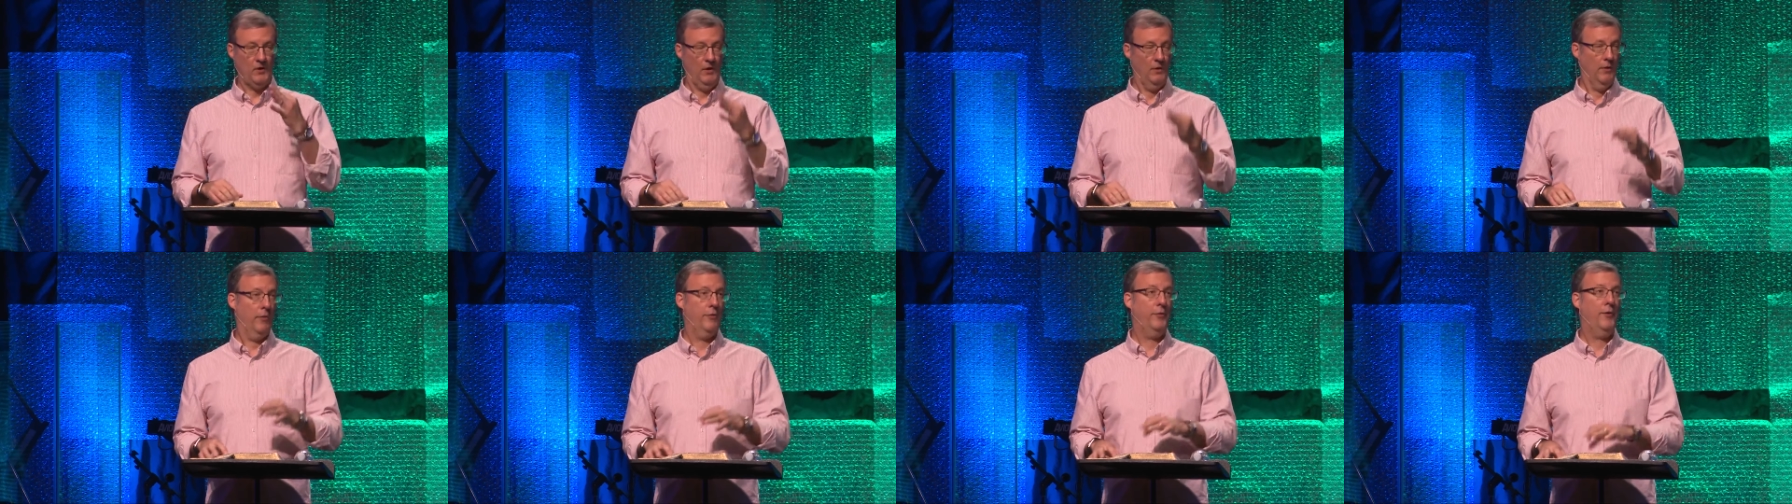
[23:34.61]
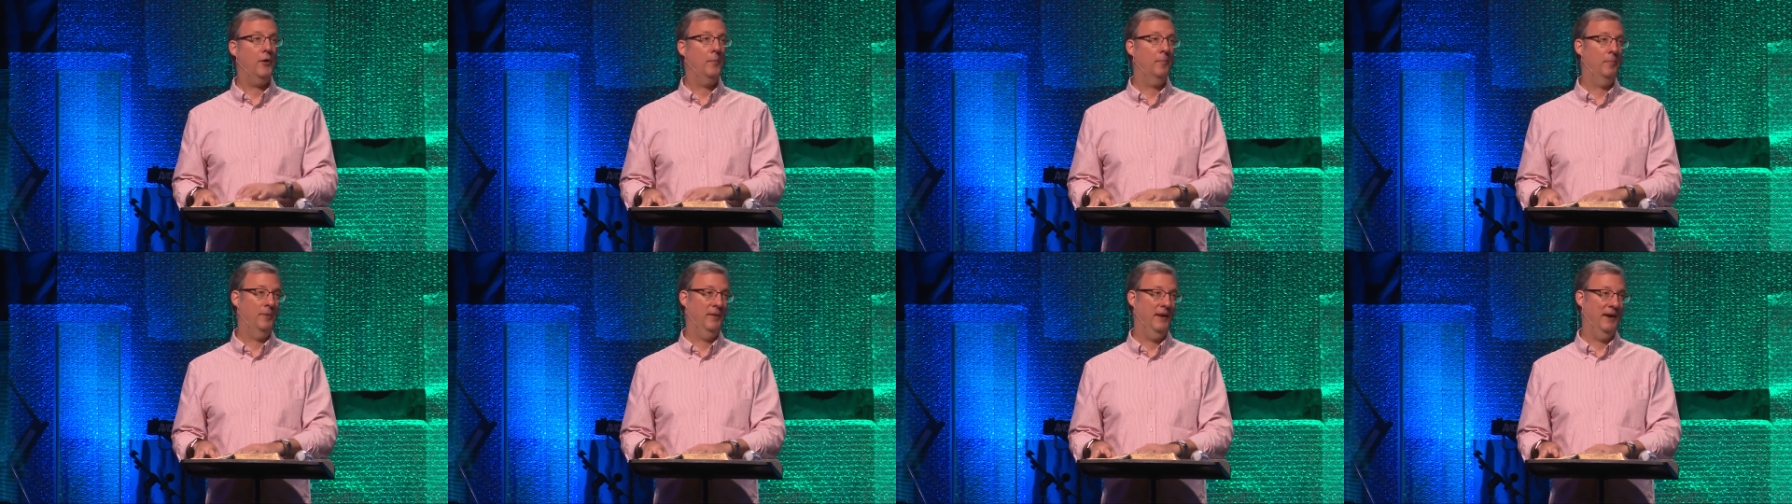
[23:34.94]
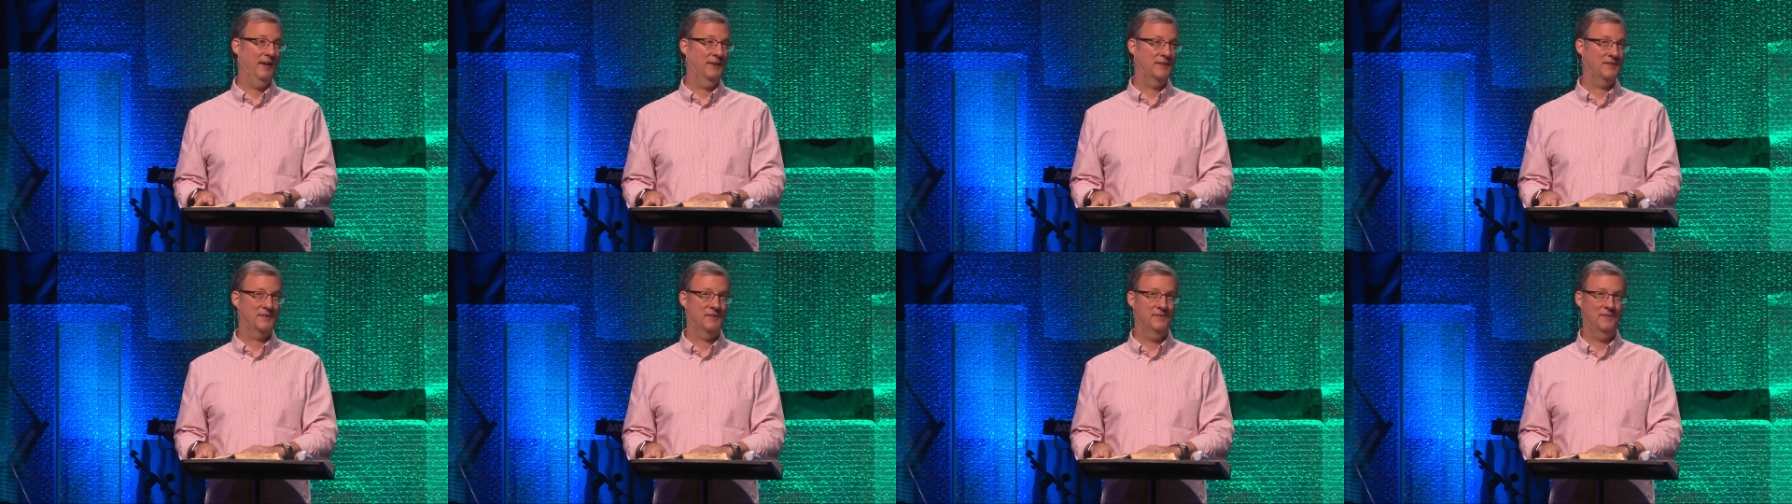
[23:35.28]
The third
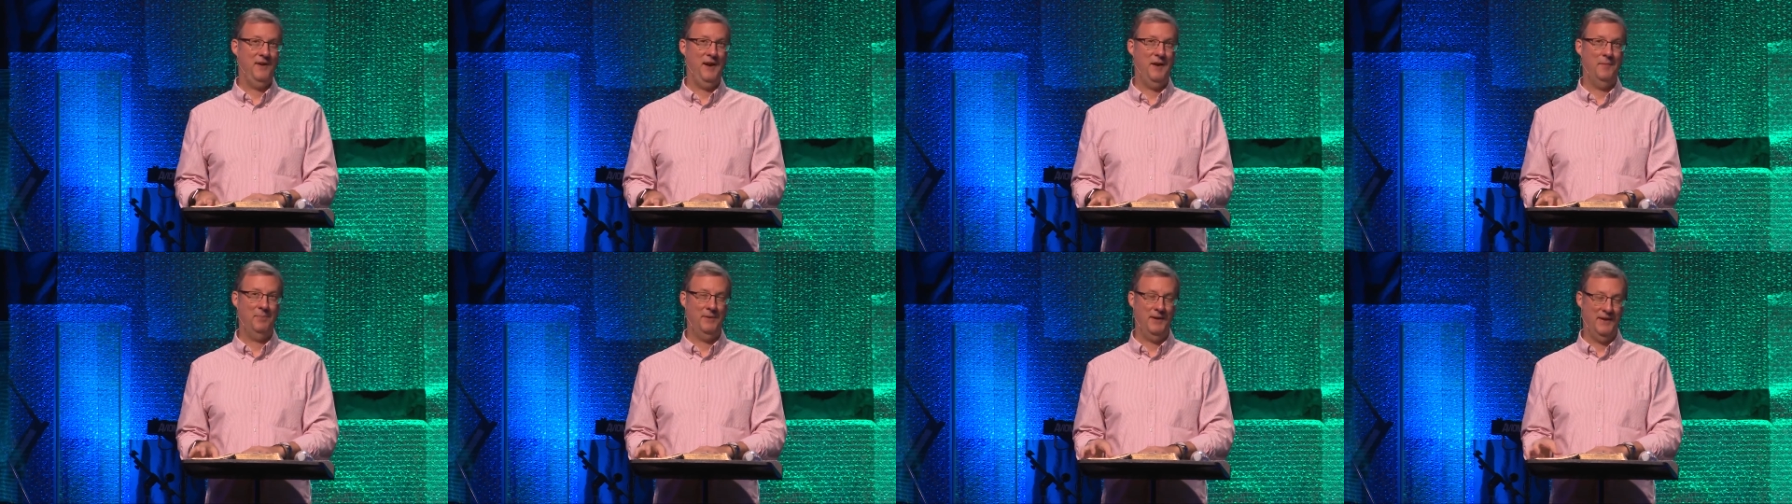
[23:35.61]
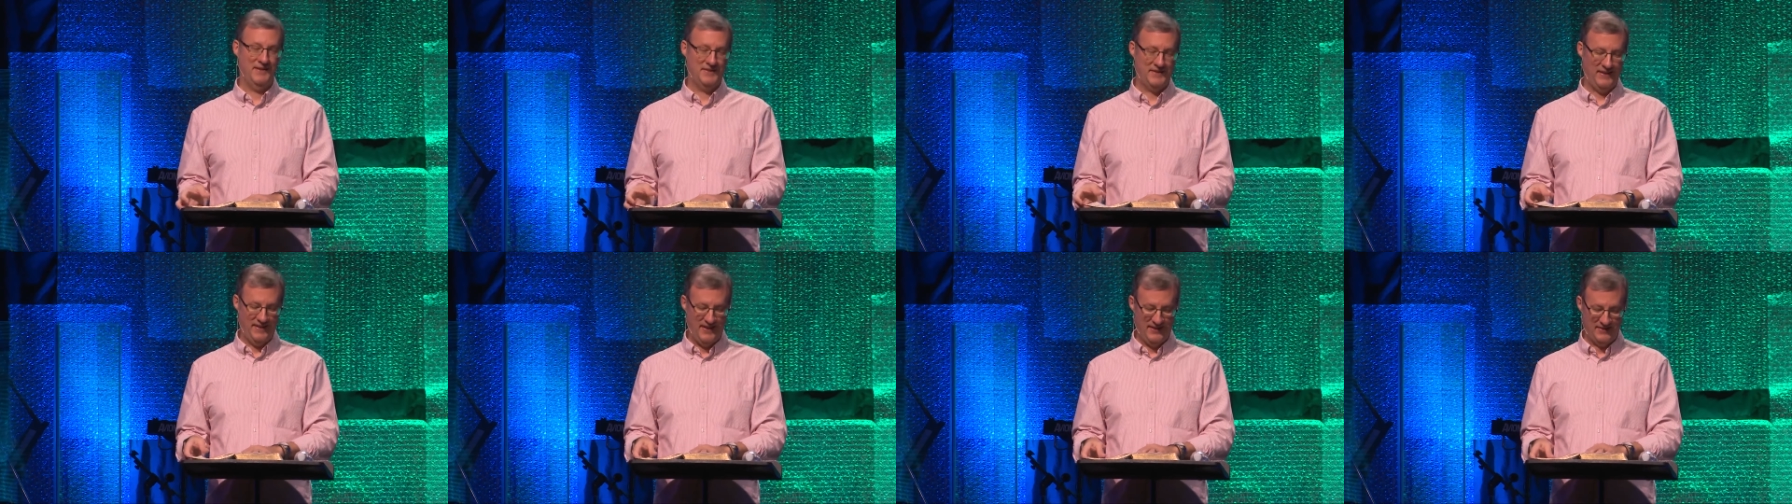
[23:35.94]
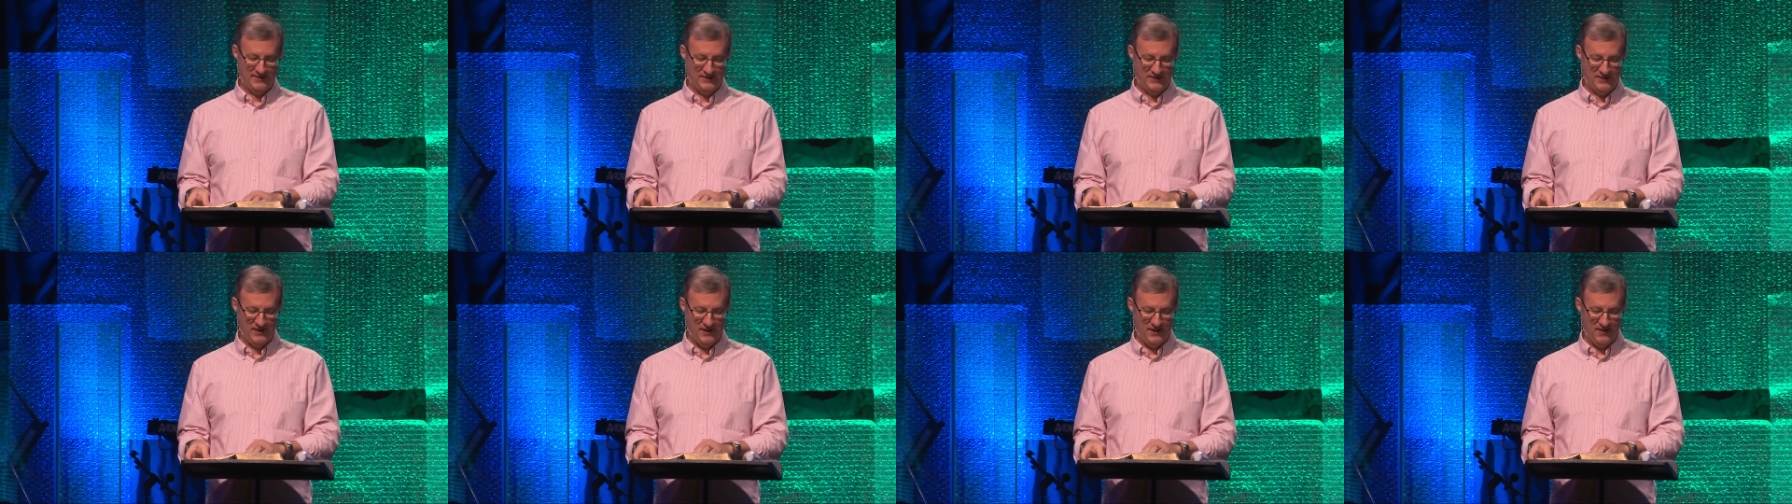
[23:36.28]
place, final place I'd like
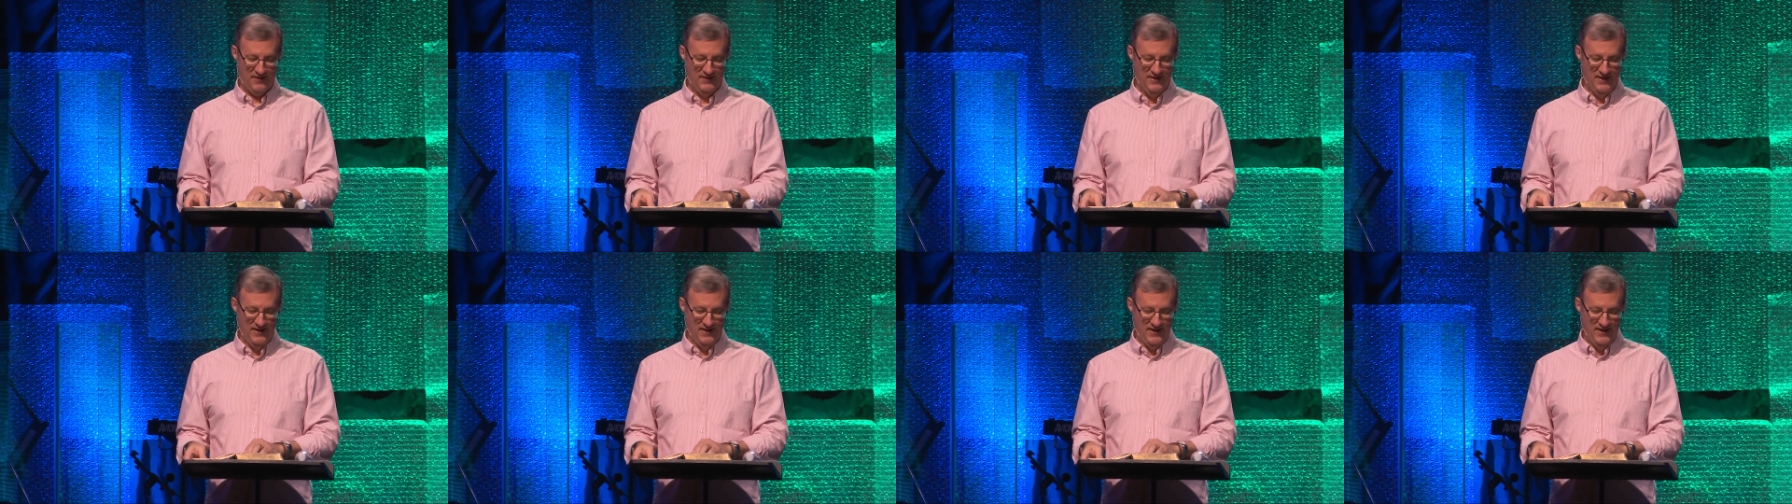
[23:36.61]
to share,